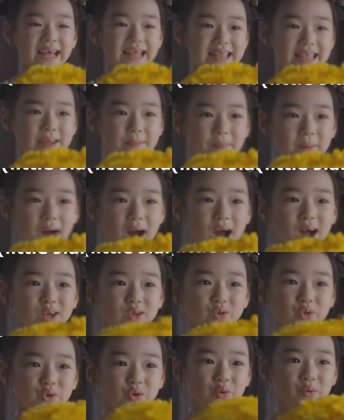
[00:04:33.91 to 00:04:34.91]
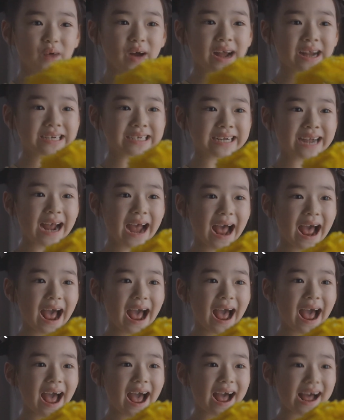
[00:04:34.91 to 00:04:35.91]
she innocently gave her stepmother
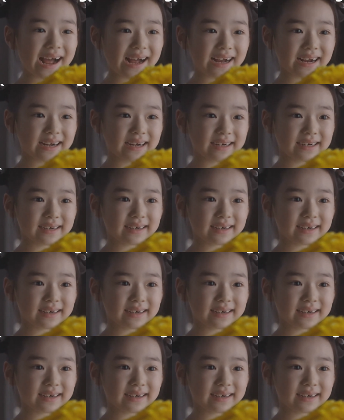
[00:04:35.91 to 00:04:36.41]
flowers one day.